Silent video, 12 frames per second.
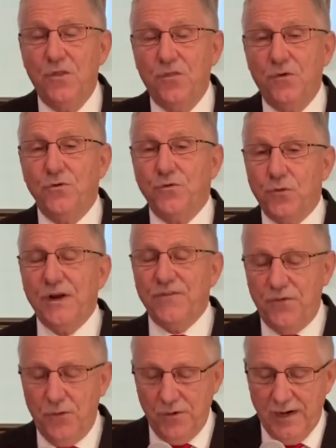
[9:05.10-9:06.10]
through
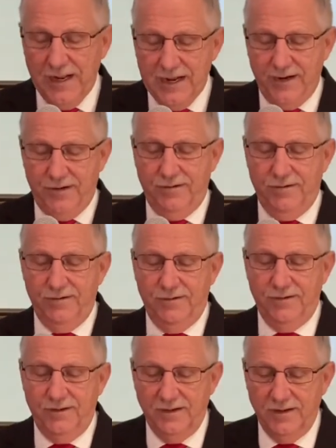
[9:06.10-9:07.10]
24 now.
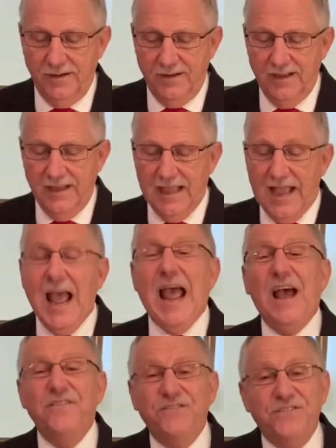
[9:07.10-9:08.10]

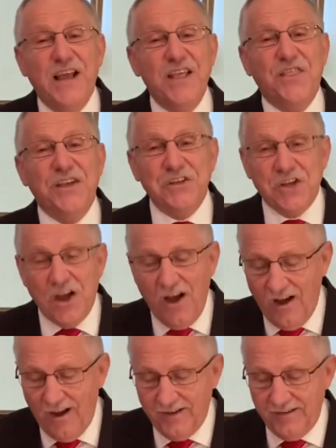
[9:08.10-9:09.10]
Have faith in
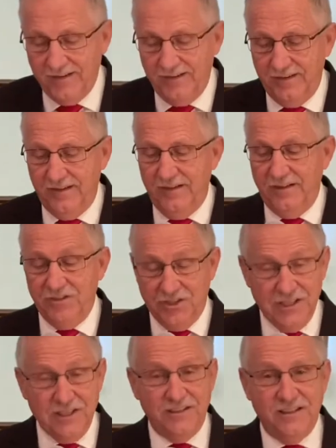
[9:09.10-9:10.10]
God,
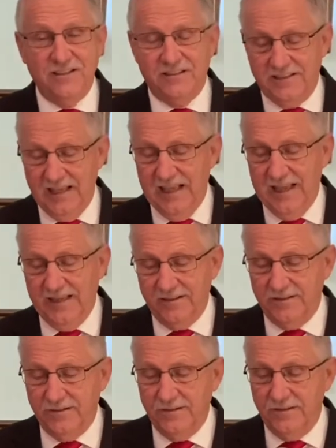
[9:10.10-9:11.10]
Jesus
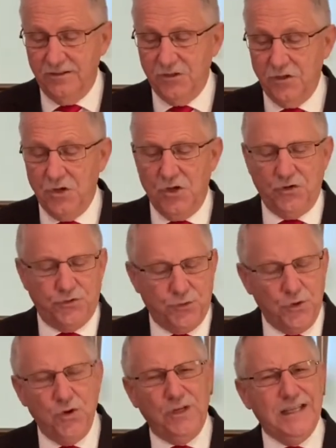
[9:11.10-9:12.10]
answered.
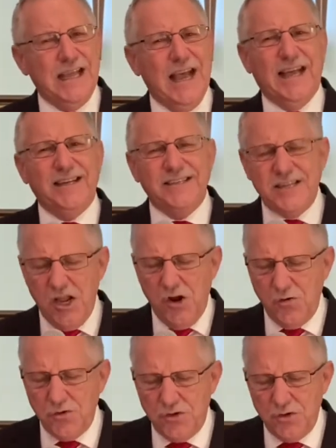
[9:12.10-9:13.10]
Truly I
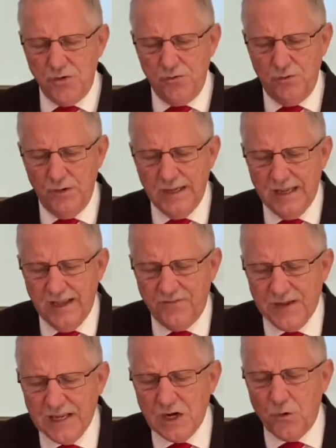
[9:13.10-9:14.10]
tell you, if
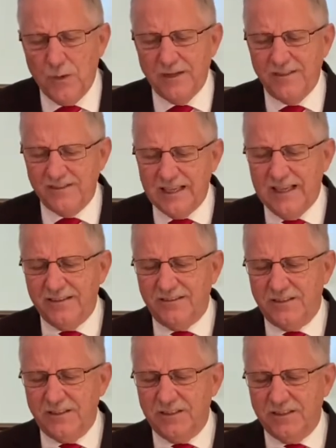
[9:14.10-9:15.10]
anyone says
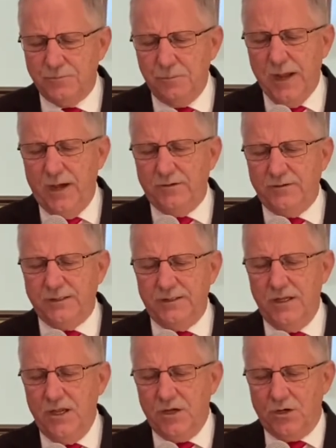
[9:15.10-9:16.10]
to this
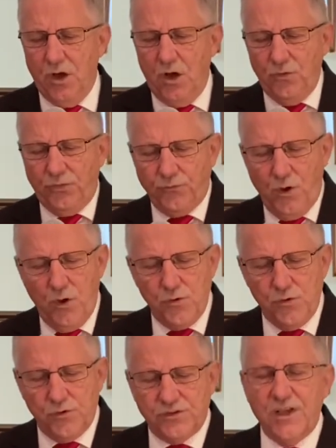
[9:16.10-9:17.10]
mountain, go throw
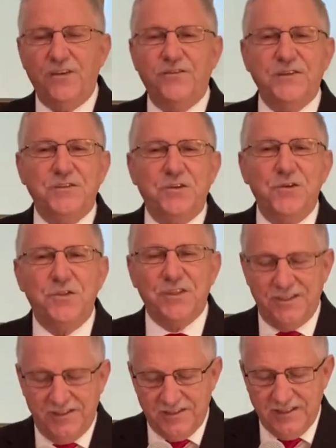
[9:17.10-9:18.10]
yourself into the
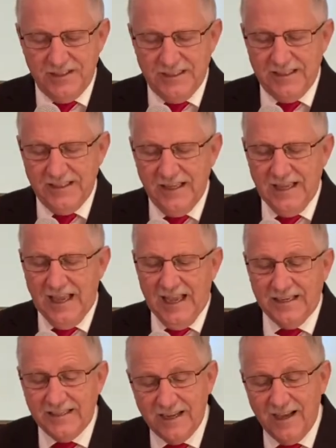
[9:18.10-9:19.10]
sea,
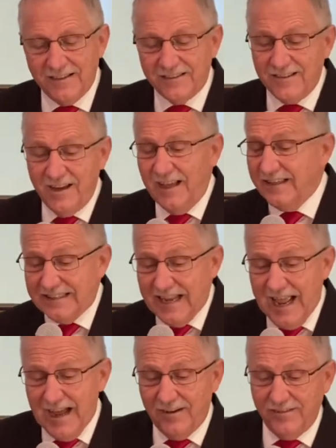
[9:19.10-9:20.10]
and does not
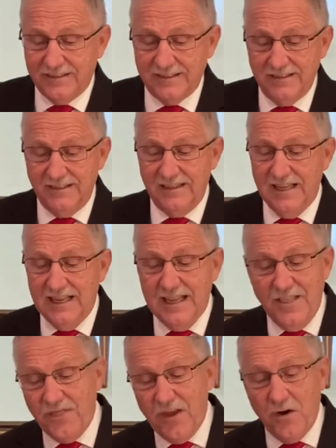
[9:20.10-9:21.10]
doubt
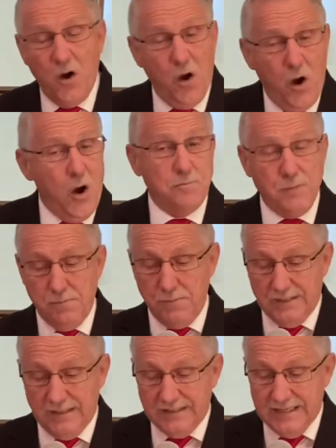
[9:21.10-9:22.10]
in their heart, but
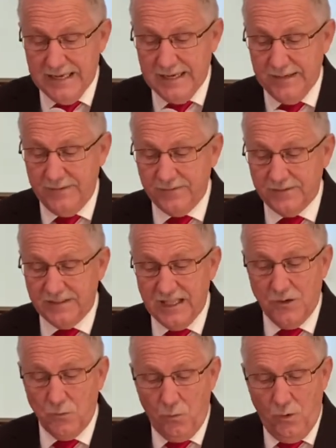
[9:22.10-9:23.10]
believes
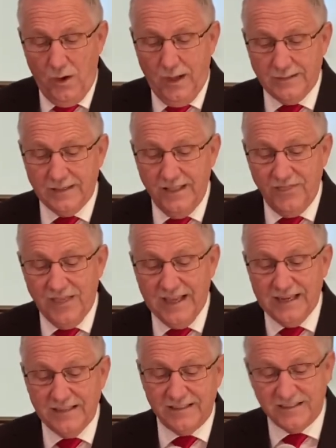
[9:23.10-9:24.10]
that what
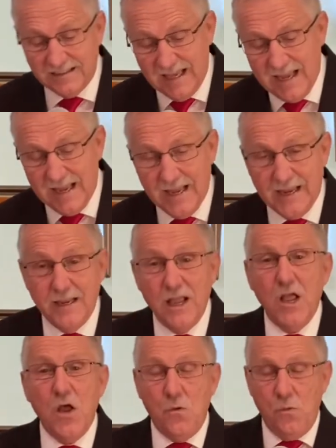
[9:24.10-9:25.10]
they say
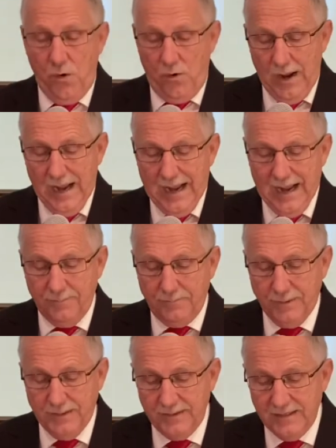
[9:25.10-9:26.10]
will
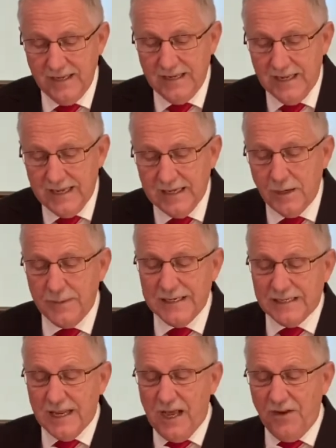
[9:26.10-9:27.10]
happen, it'll be
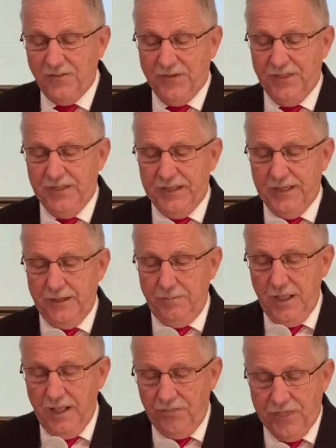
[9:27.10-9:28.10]
done for them.
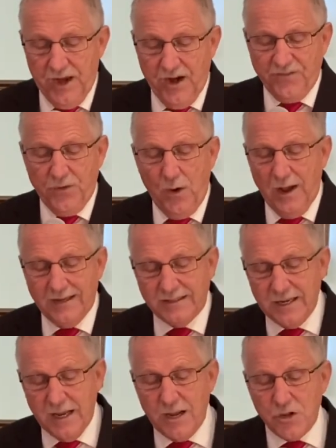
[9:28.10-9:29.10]
Therefore, I
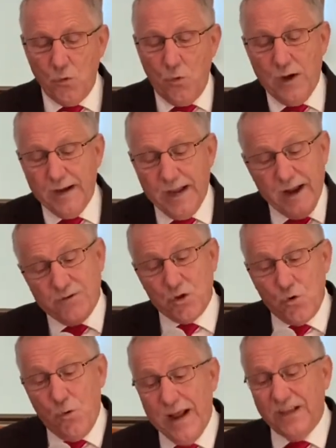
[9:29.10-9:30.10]
tell you, whatever
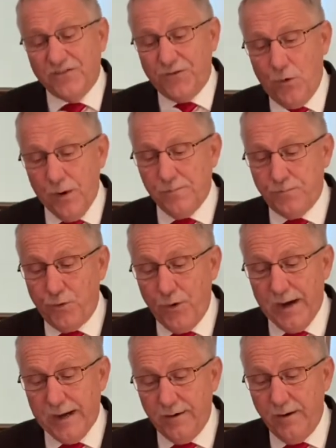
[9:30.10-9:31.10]
you ask for in
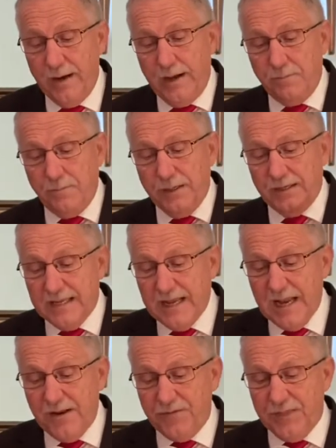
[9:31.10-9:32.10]
prayer,
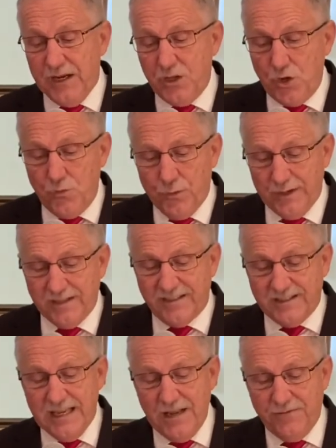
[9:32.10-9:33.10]
Believe that you
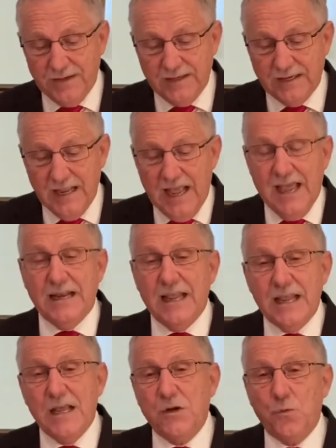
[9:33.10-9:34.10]
receive it and
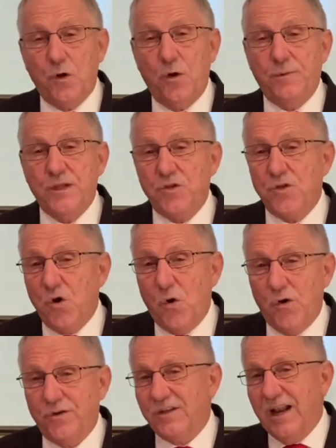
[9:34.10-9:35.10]
it will be
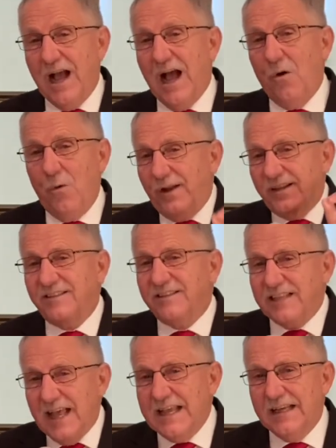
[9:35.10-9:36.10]
yours. And I want to
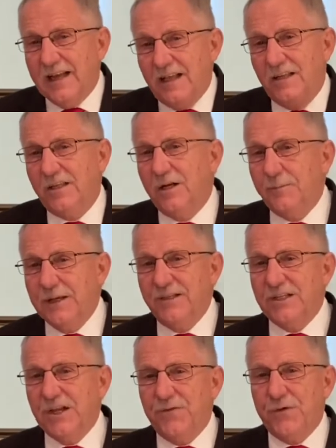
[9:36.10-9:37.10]
say it a little bit
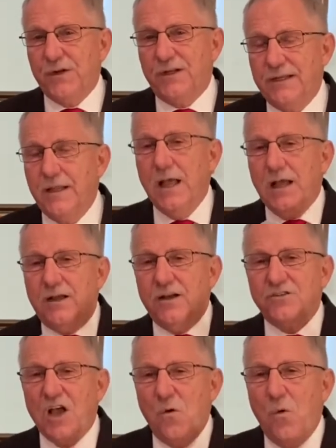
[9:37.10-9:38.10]
differently because
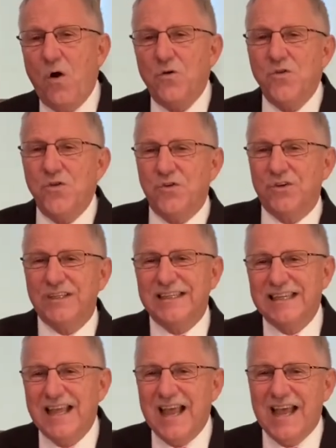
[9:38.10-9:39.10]
I want you to
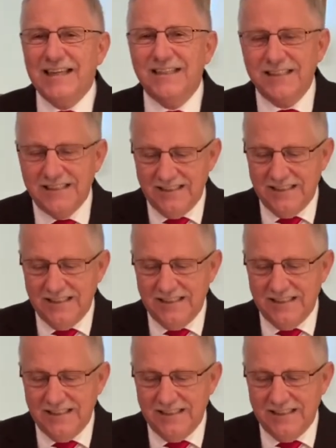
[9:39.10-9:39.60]
get